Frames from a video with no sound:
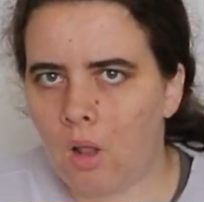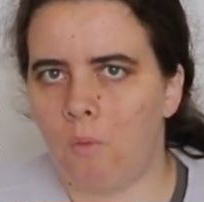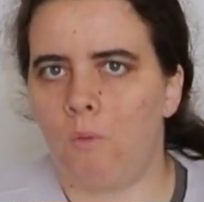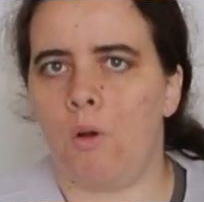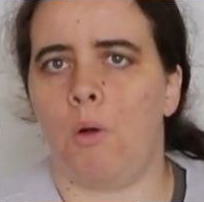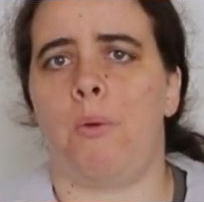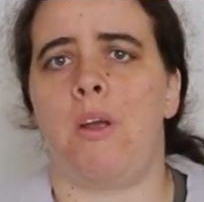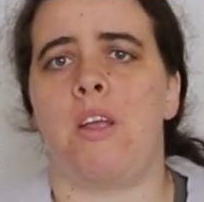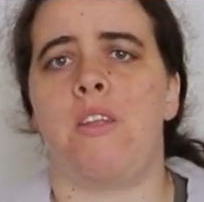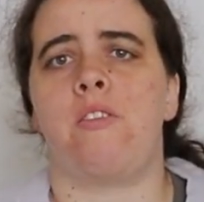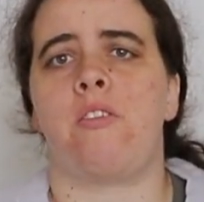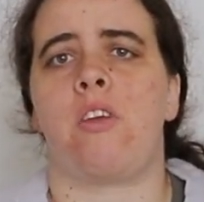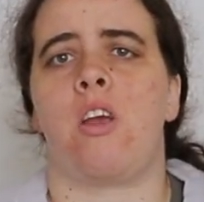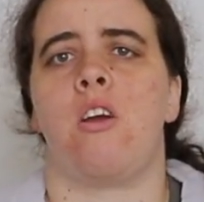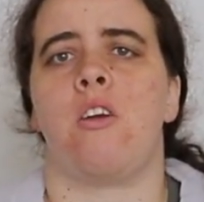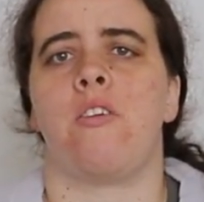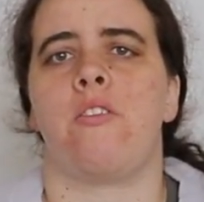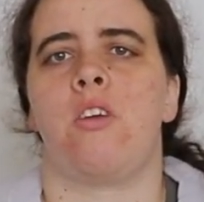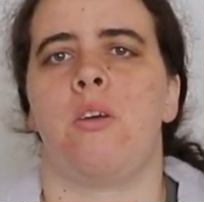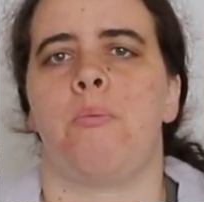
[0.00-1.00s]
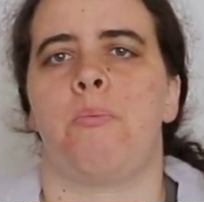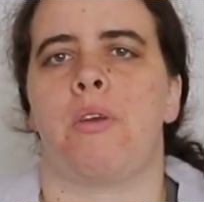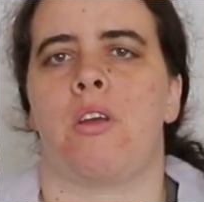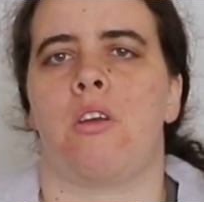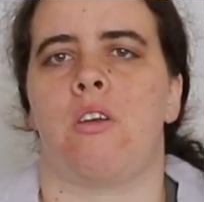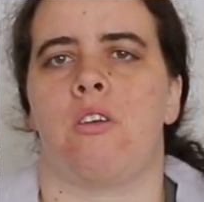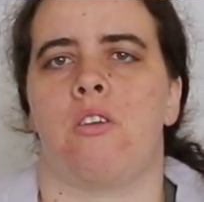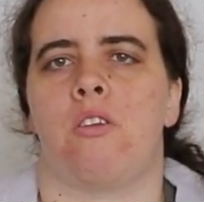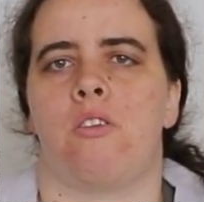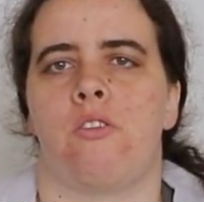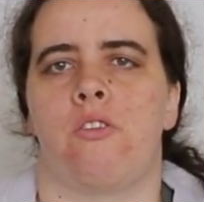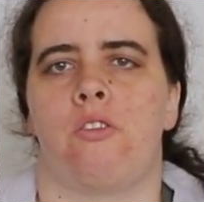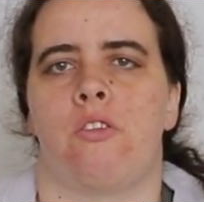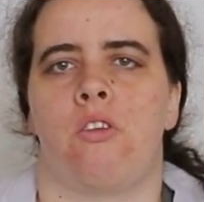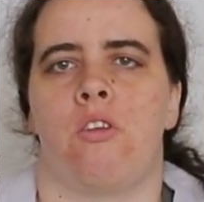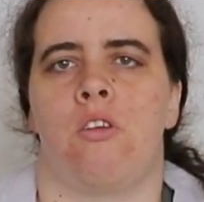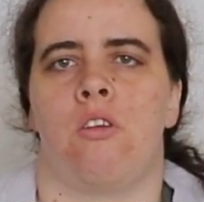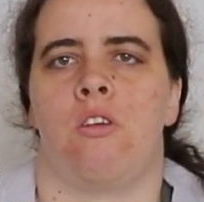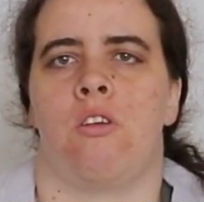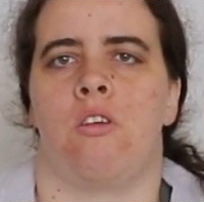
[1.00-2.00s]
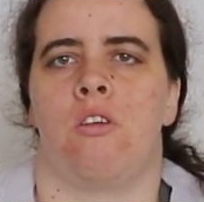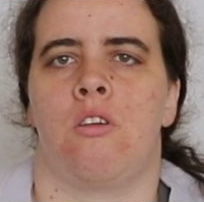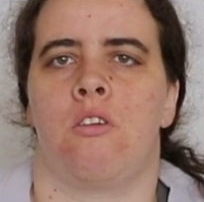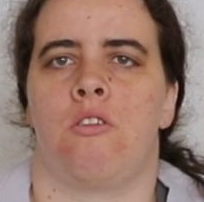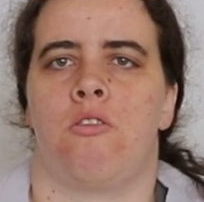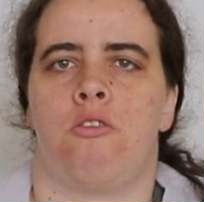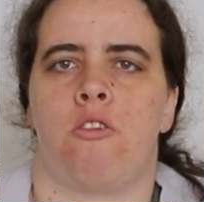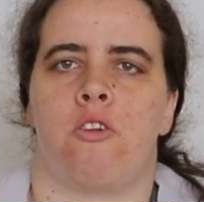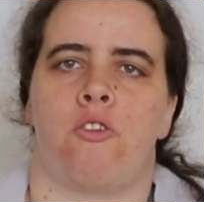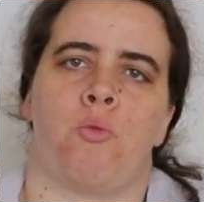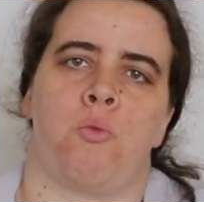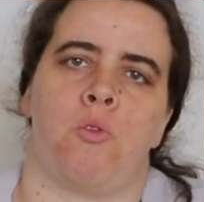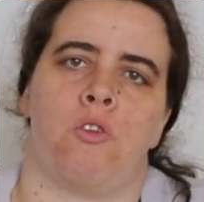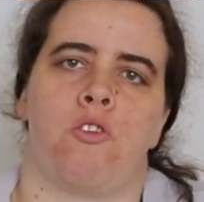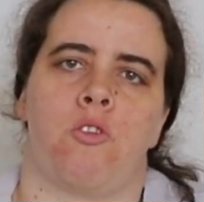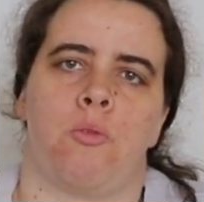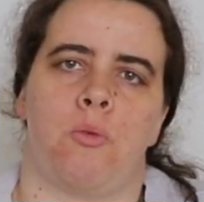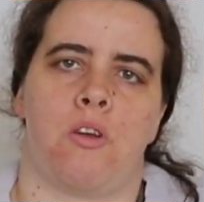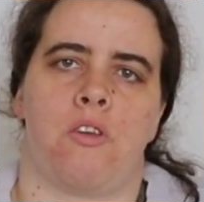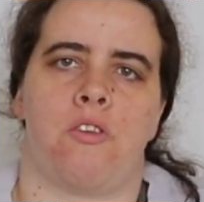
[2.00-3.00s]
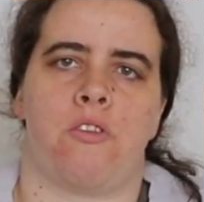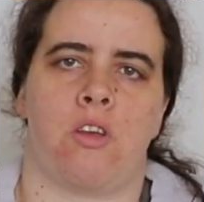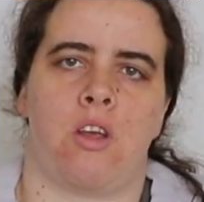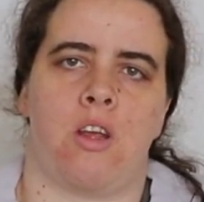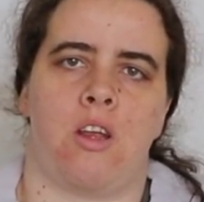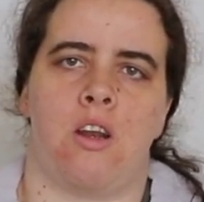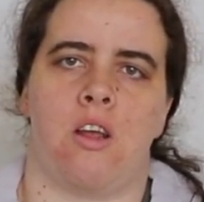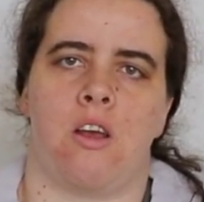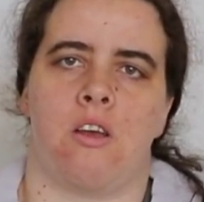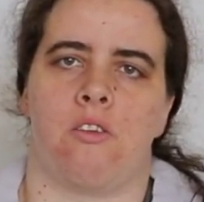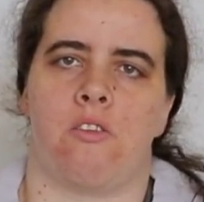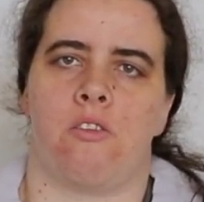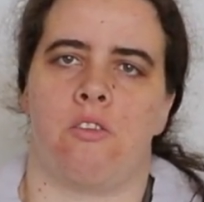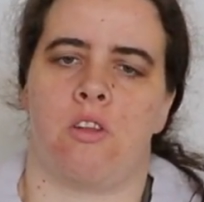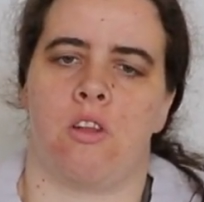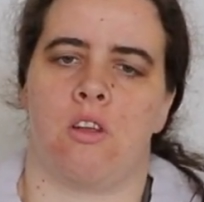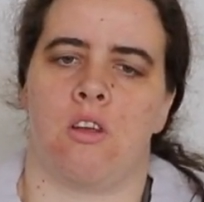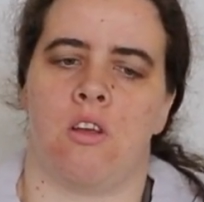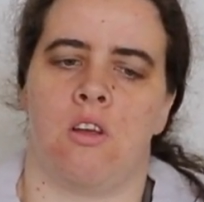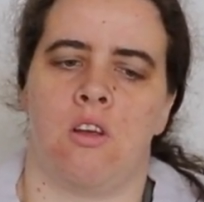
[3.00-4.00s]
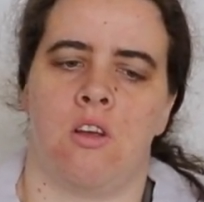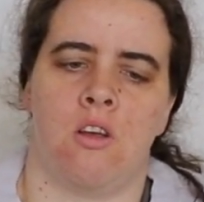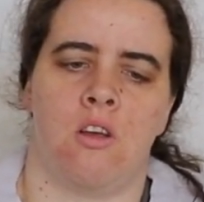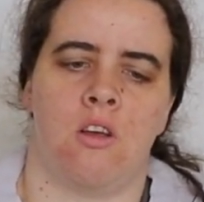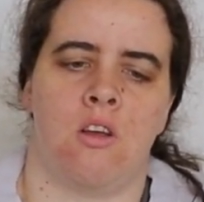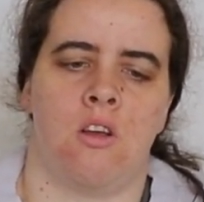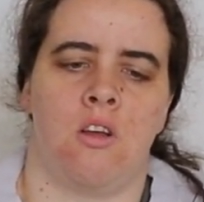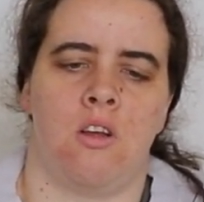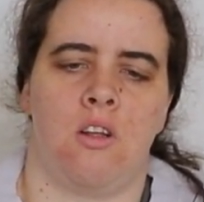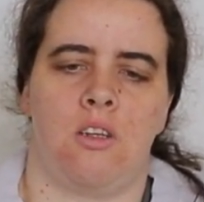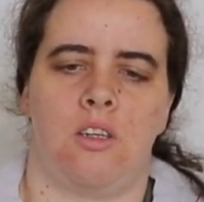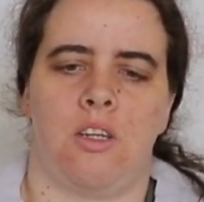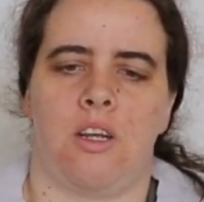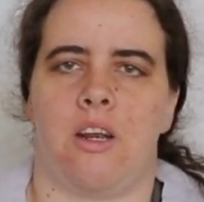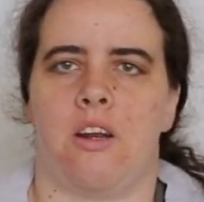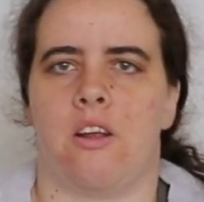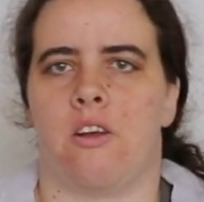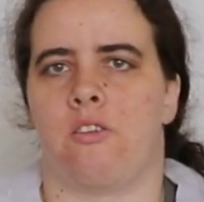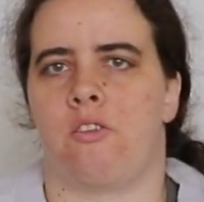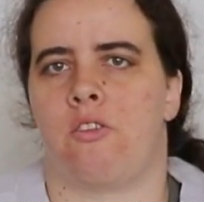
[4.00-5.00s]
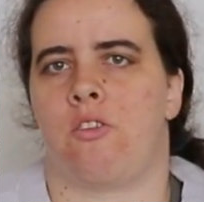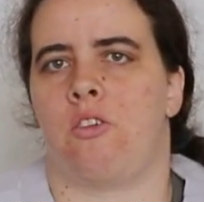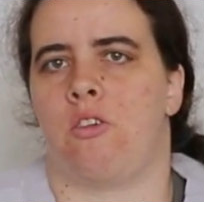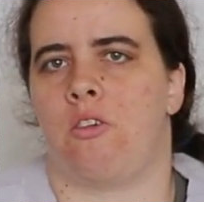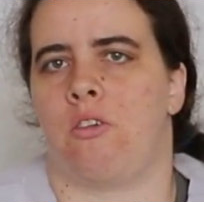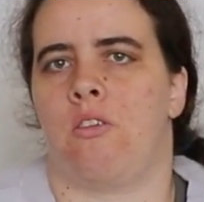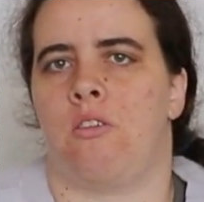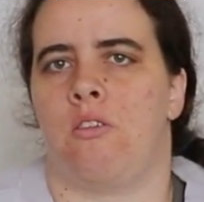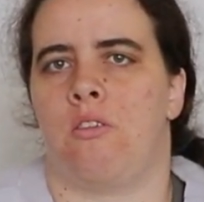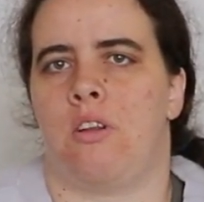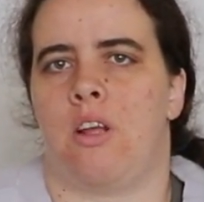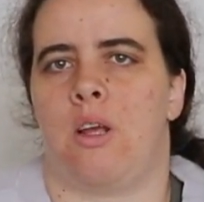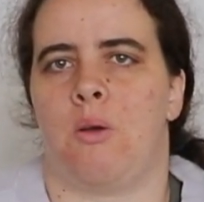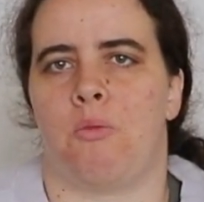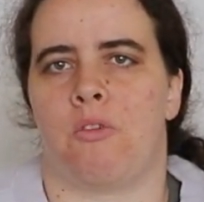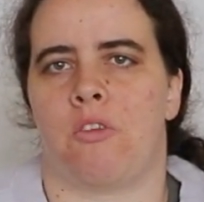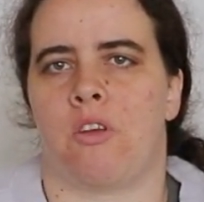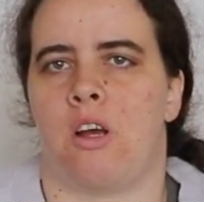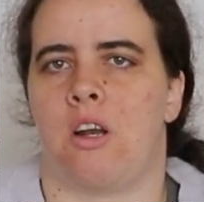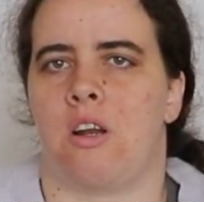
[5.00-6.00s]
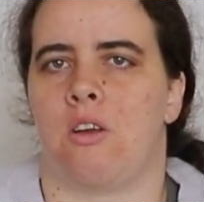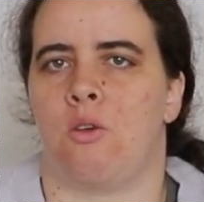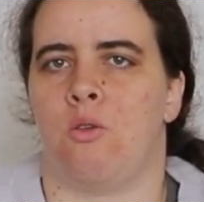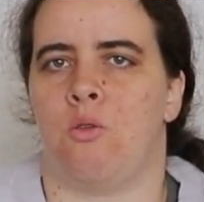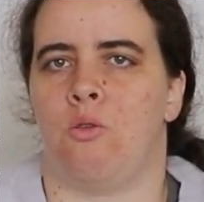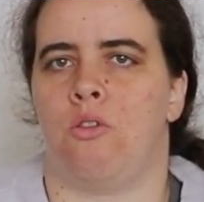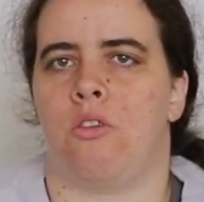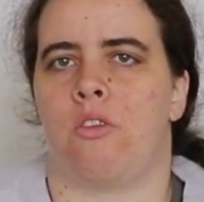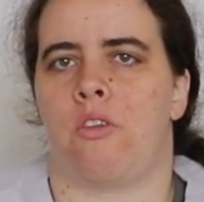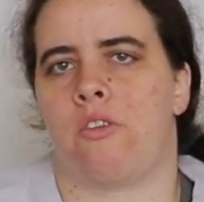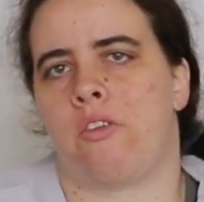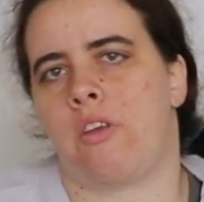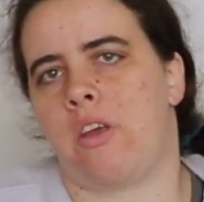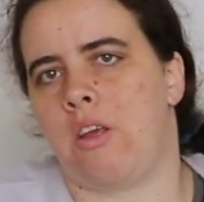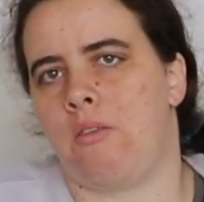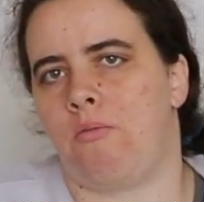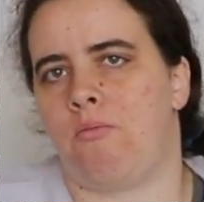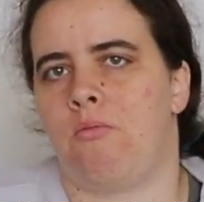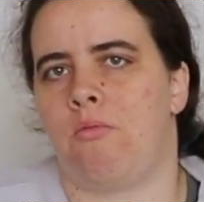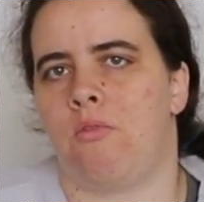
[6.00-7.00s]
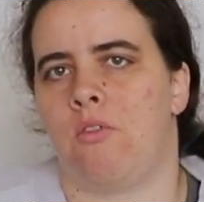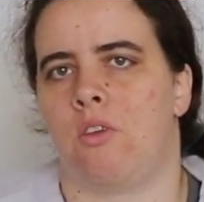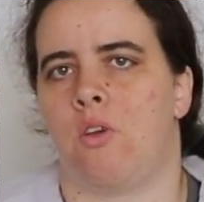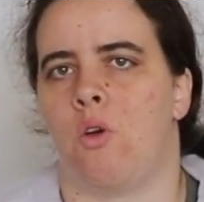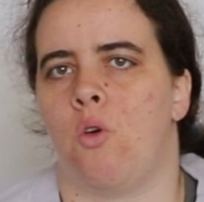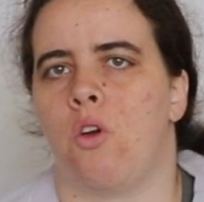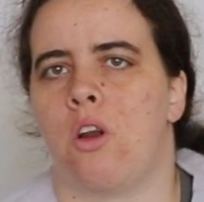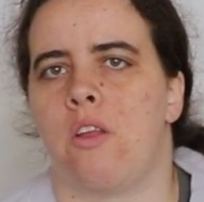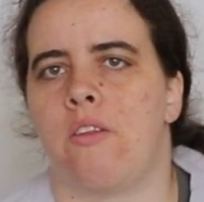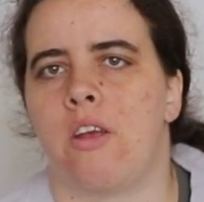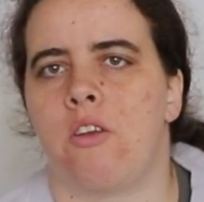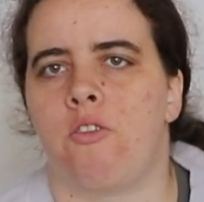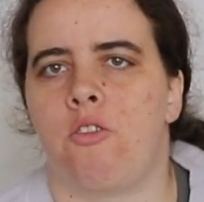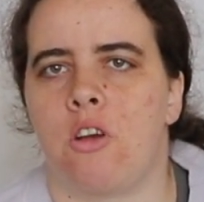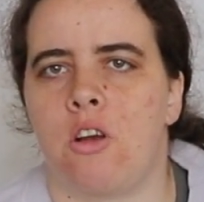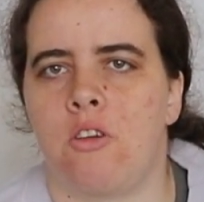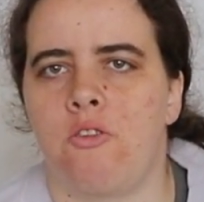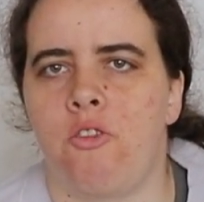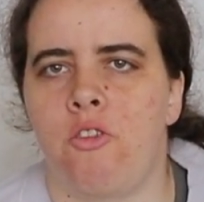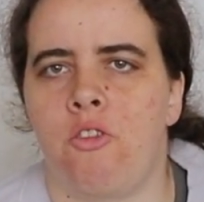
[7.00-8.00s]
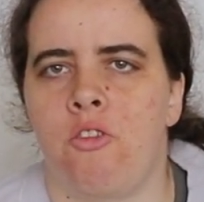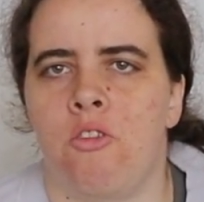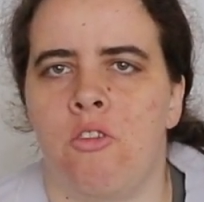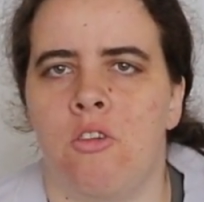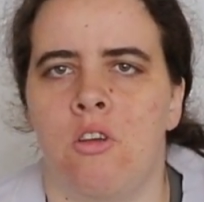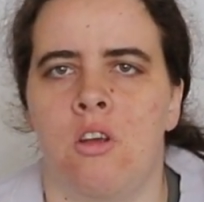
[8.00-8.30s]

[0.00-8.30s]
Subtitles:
Will Wheaton's character, because Chris was always seen as the leader, so it was kind of cool to see Gordy take charge.